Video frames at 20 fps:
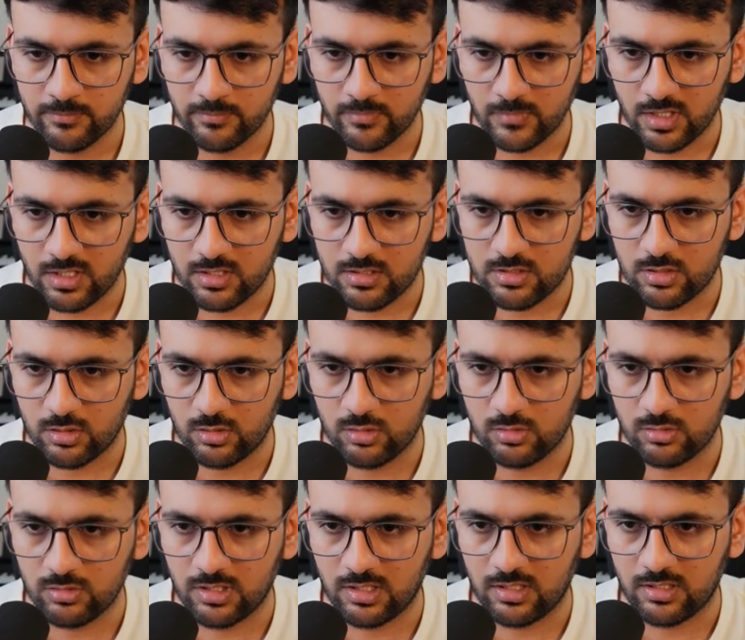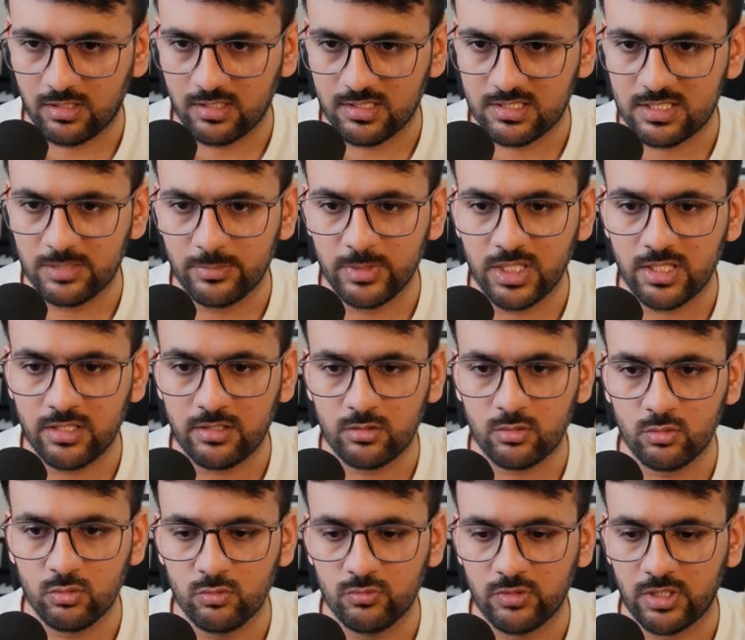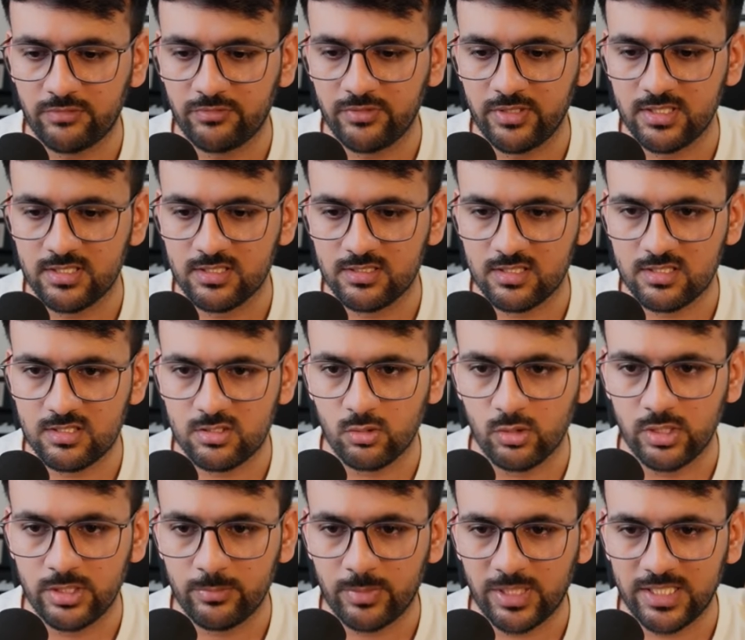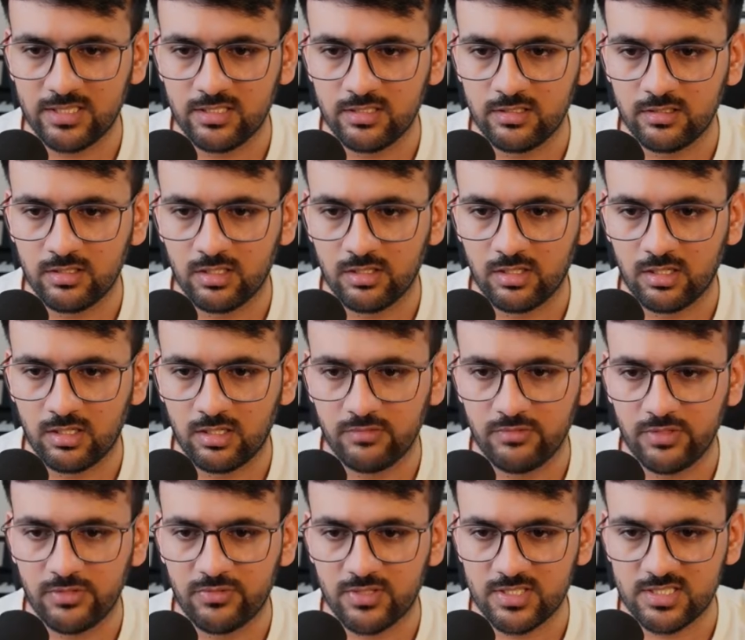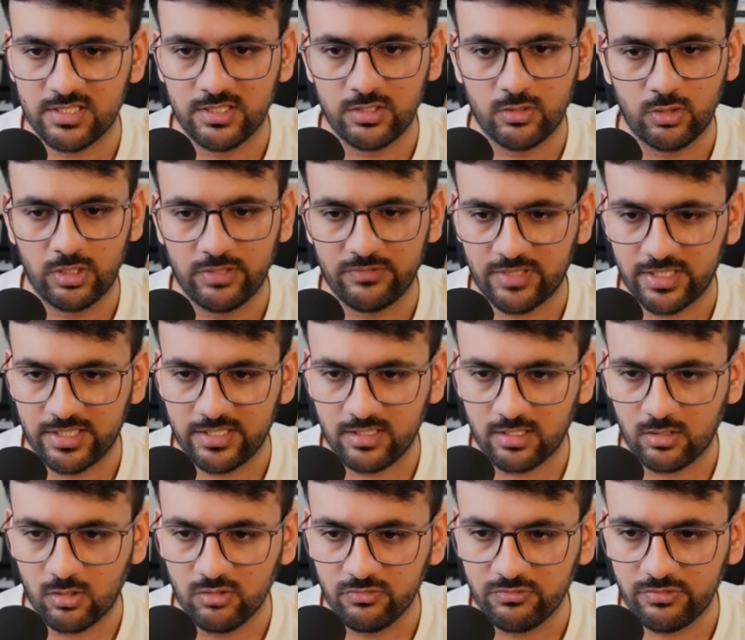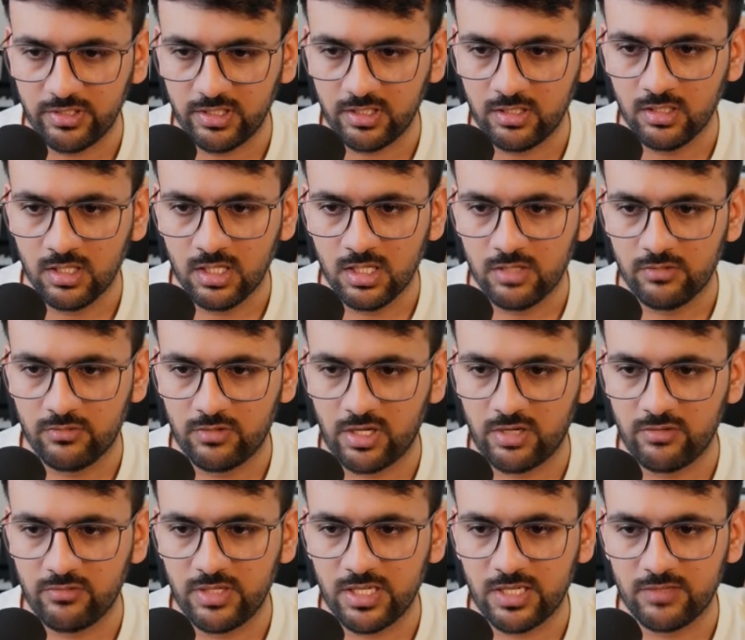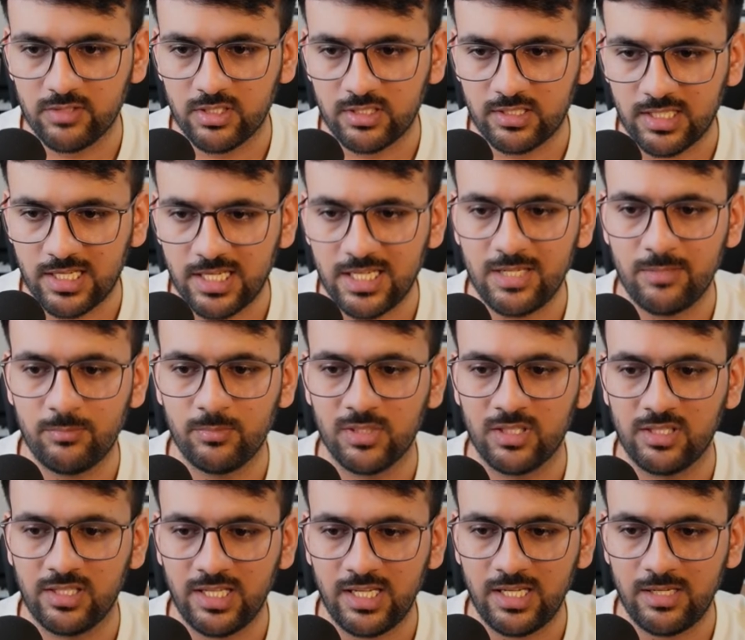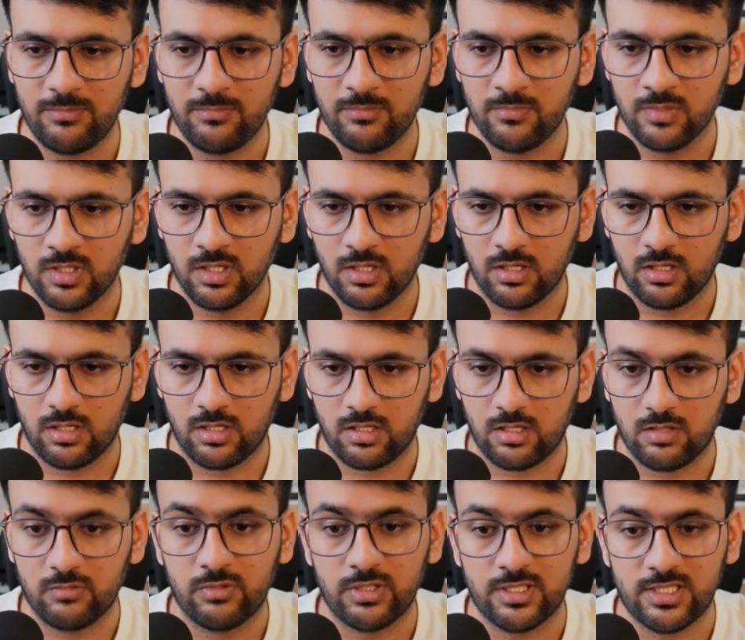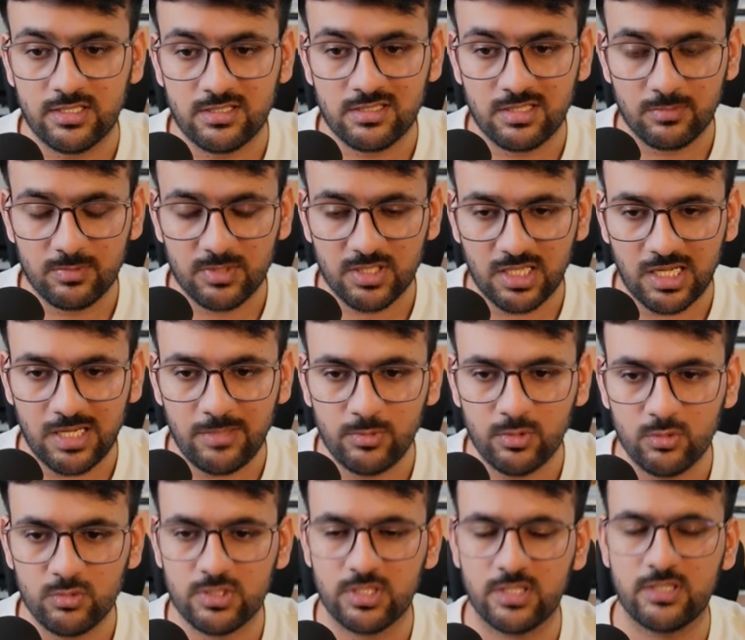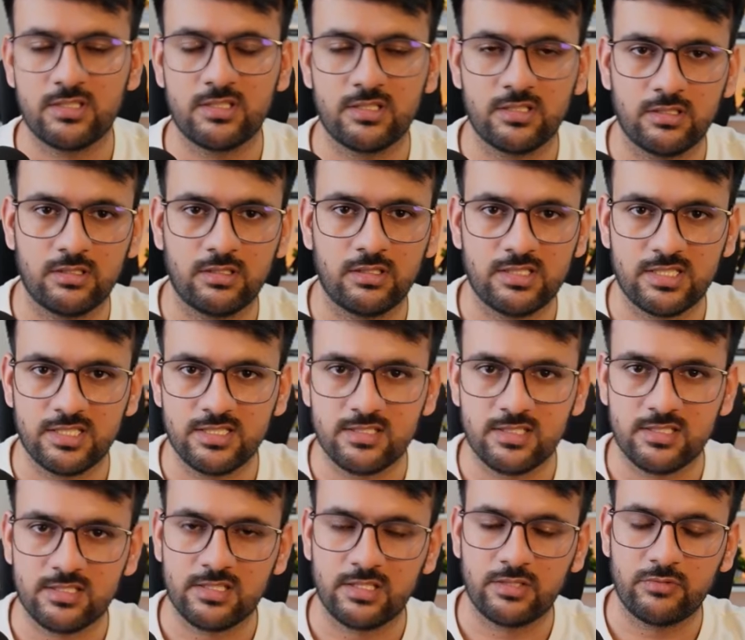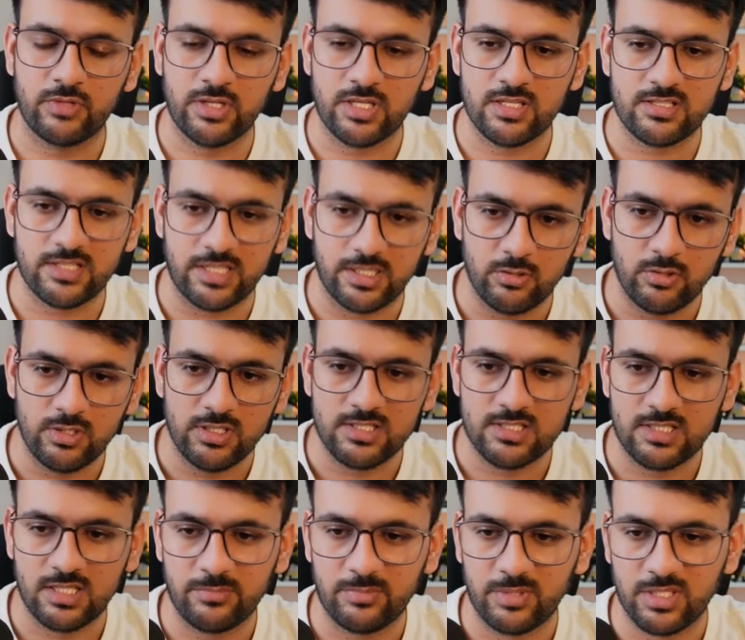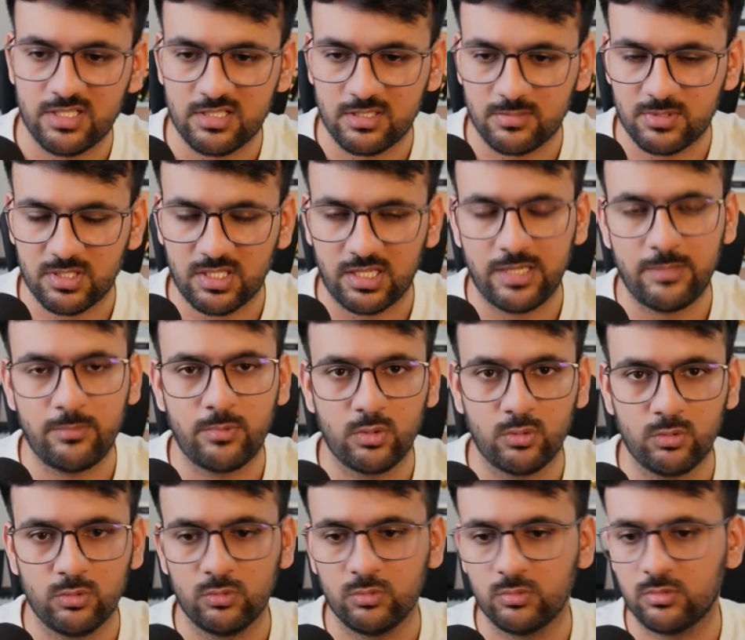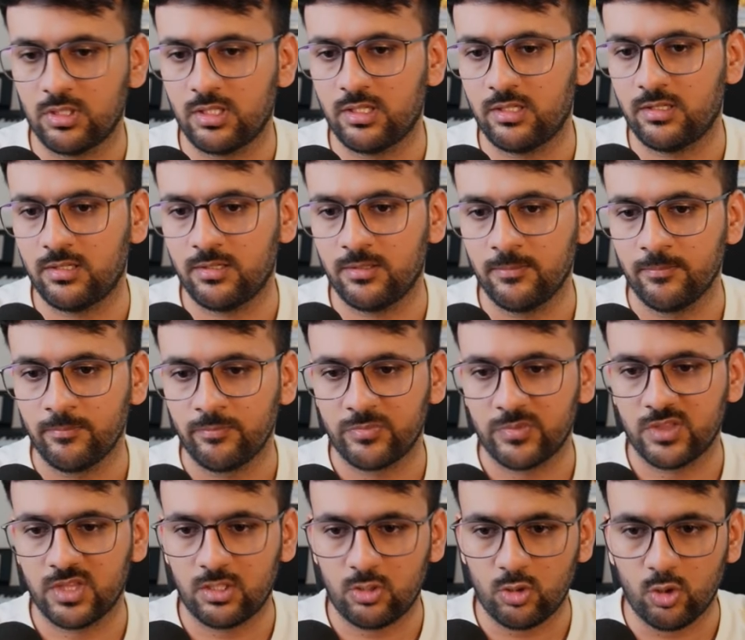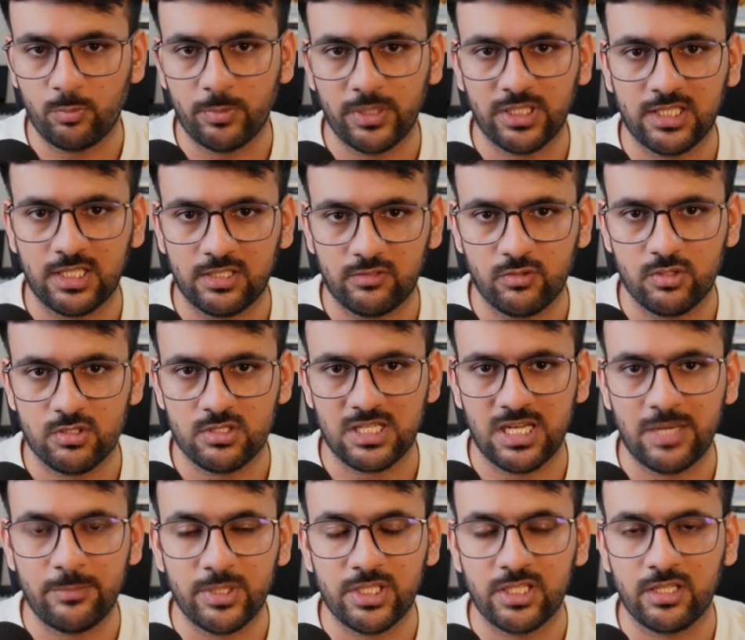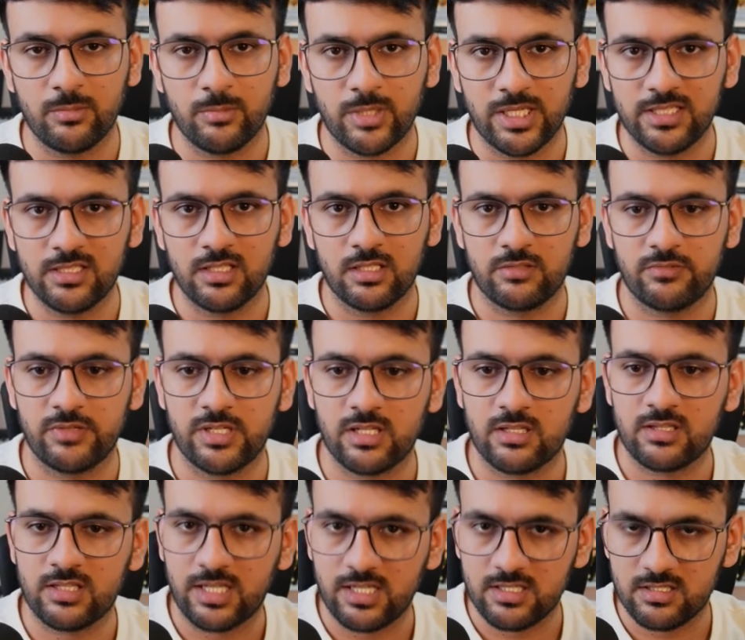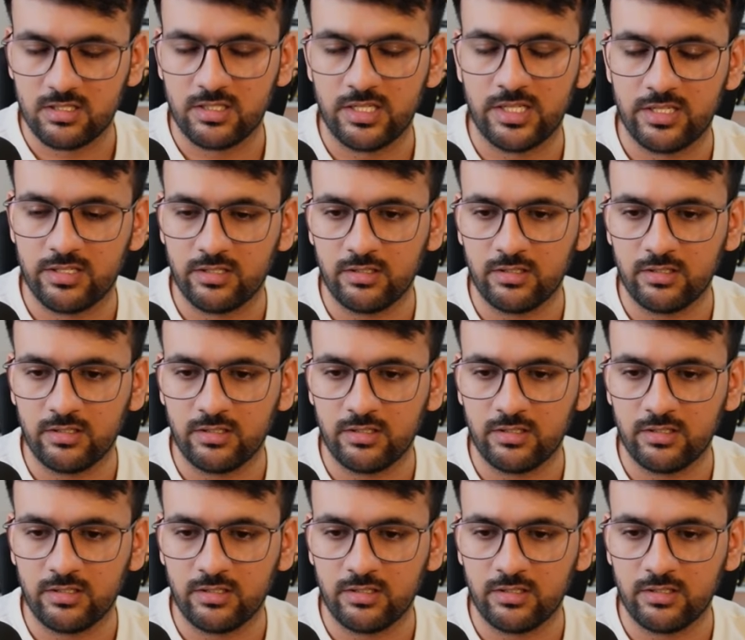So similar to what we just saw in Python, we first need to define a config wherein we have the type, the name, what it's subscribed to. Since it's a Twitter scheduling step, it's subscribed to the topic that was emitted by the Twitter thread generator,